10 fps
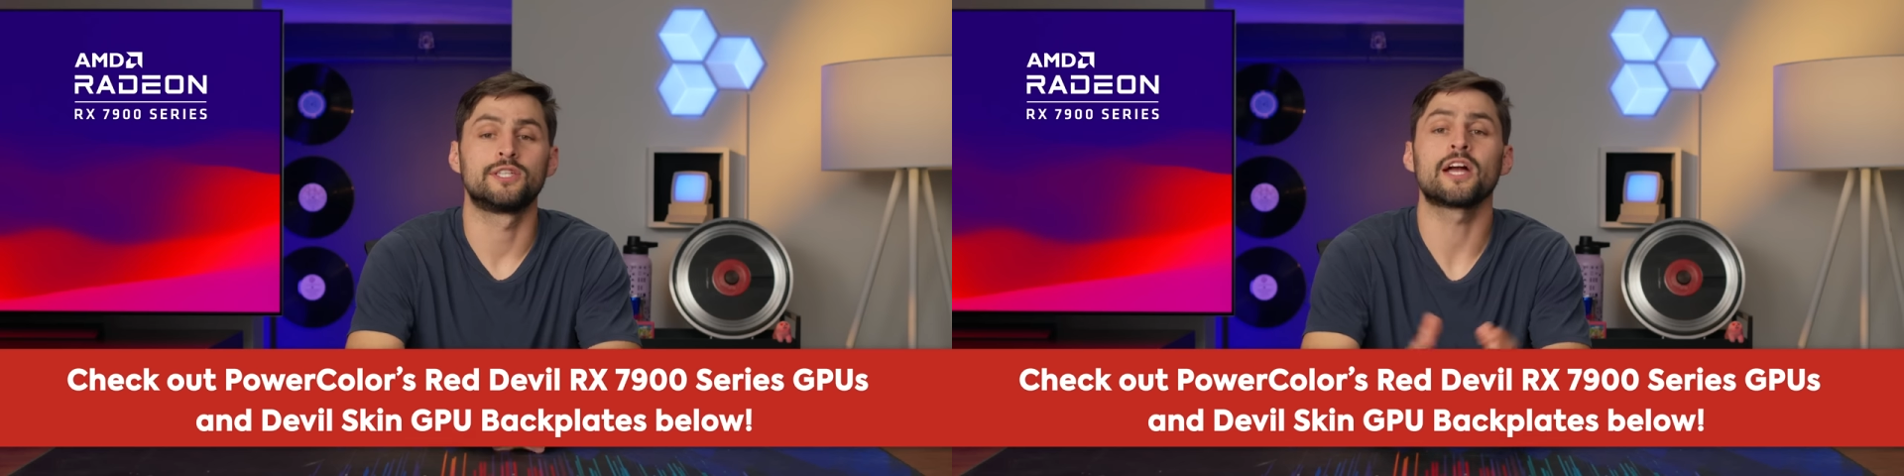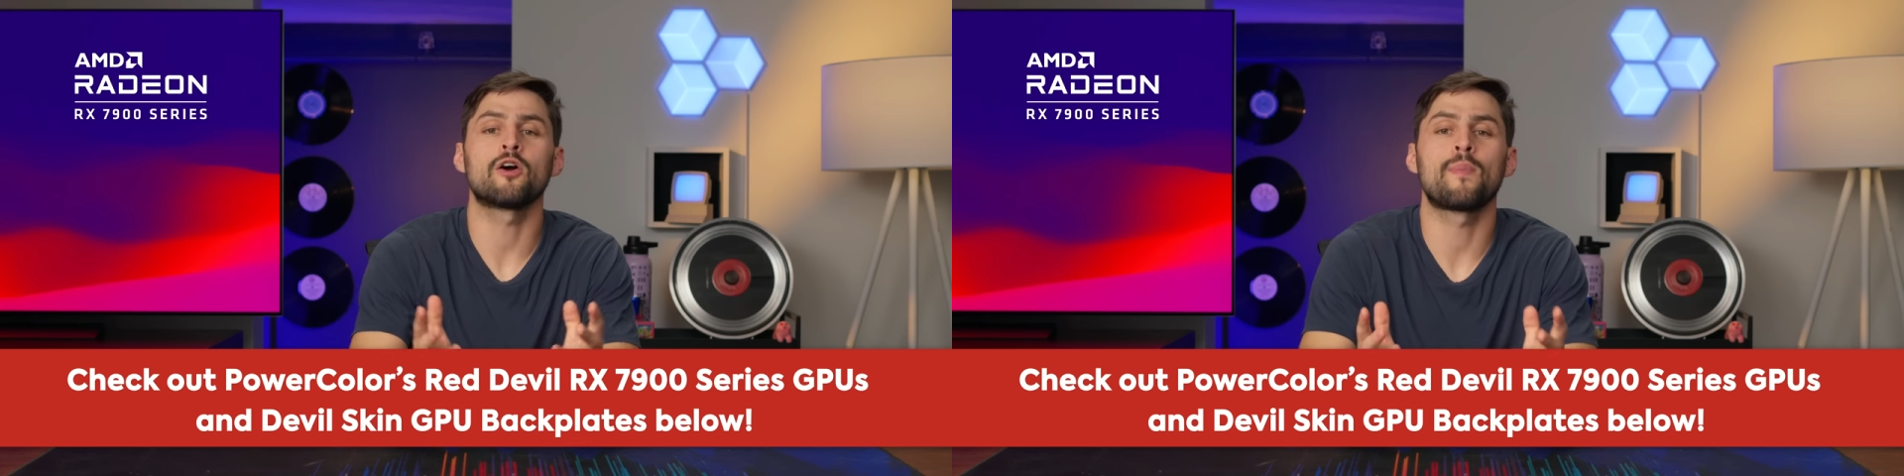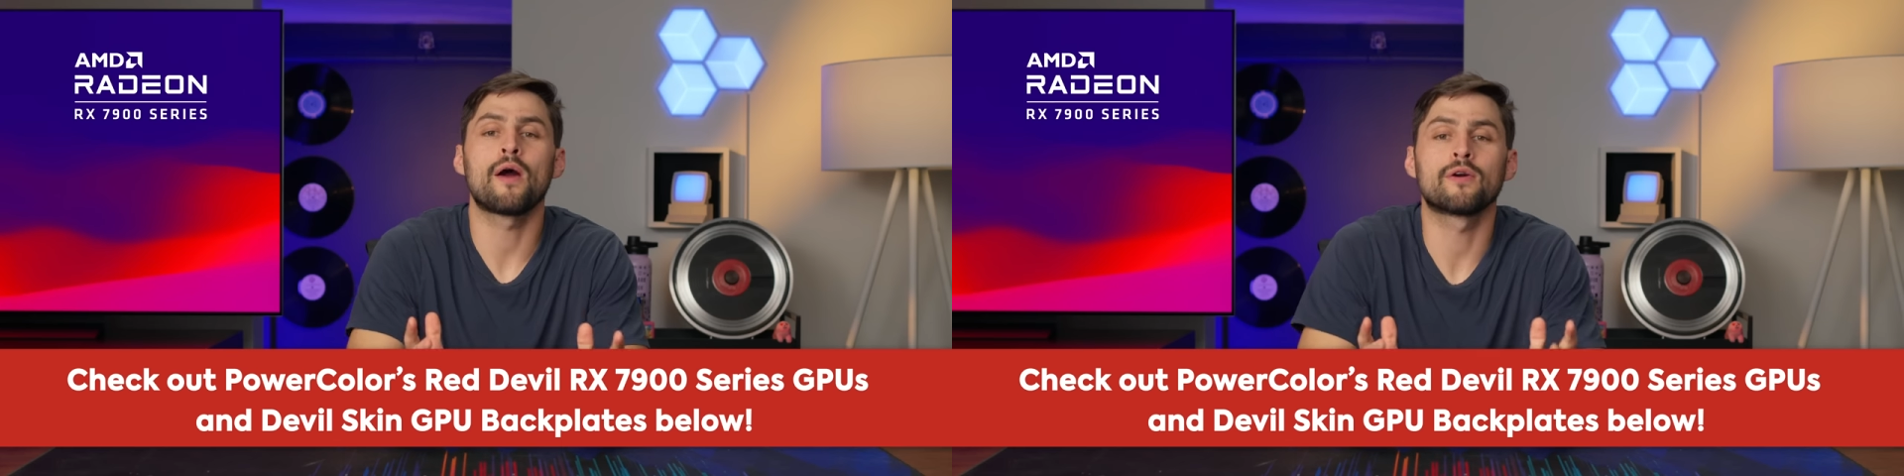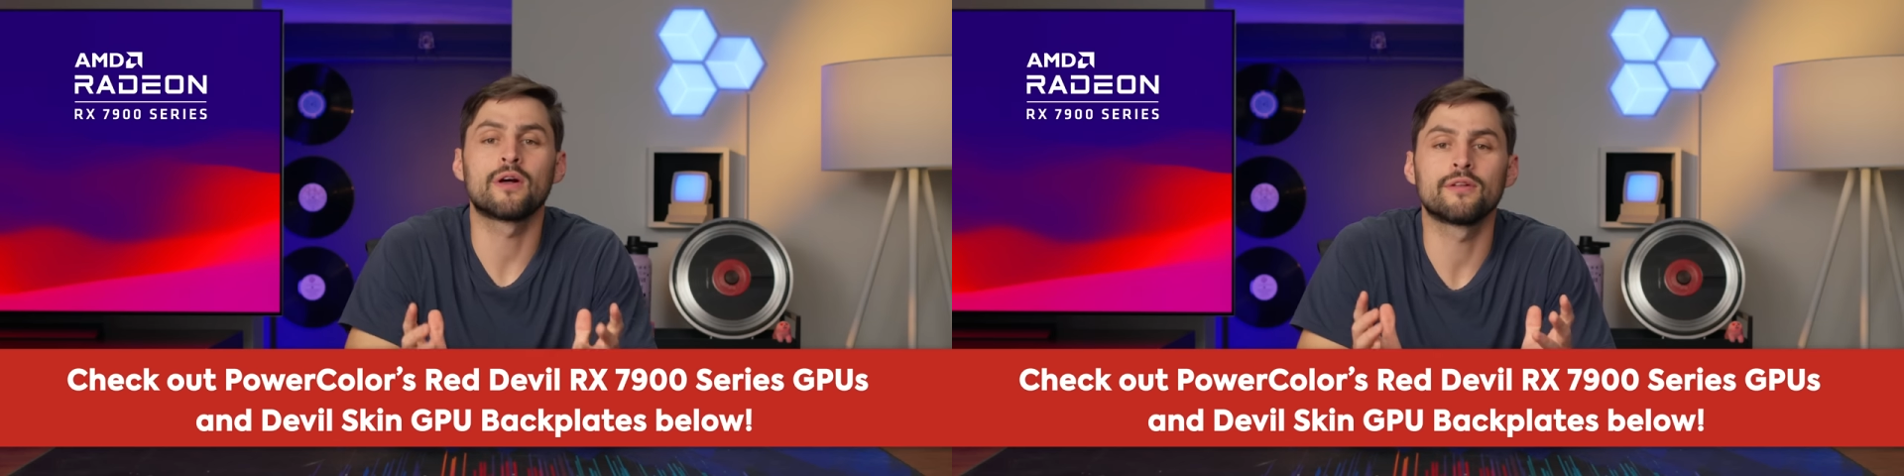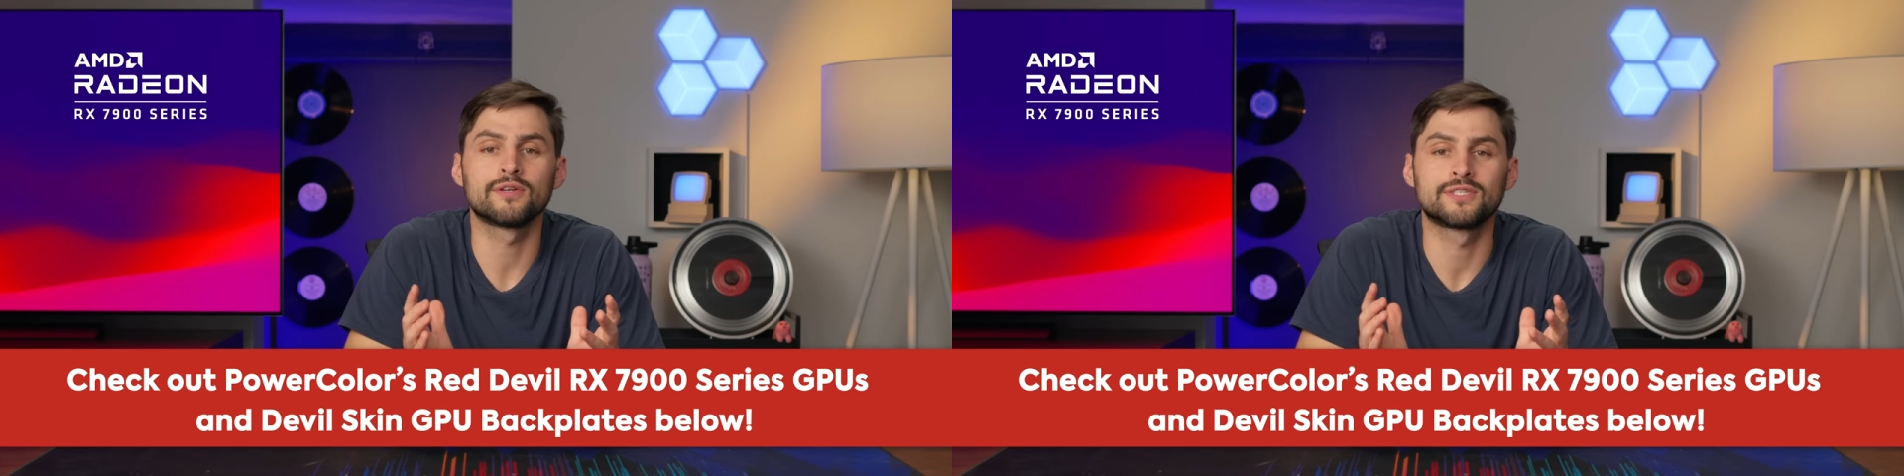Check out
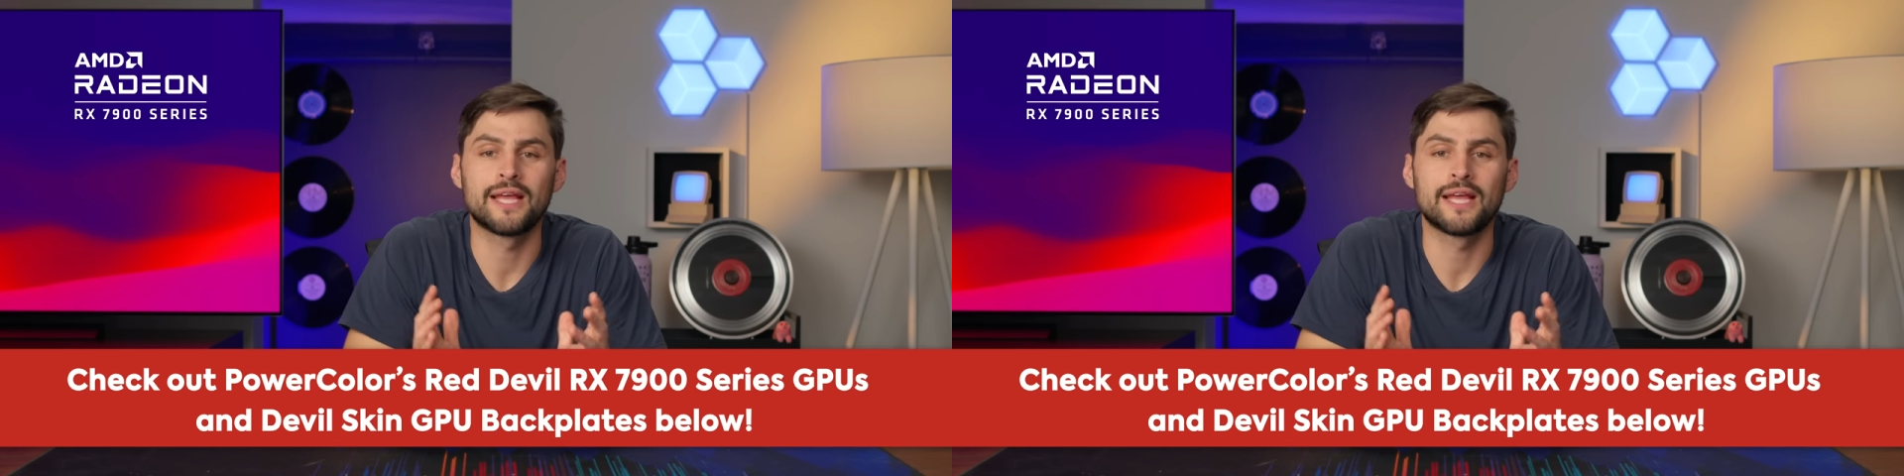PowerColor's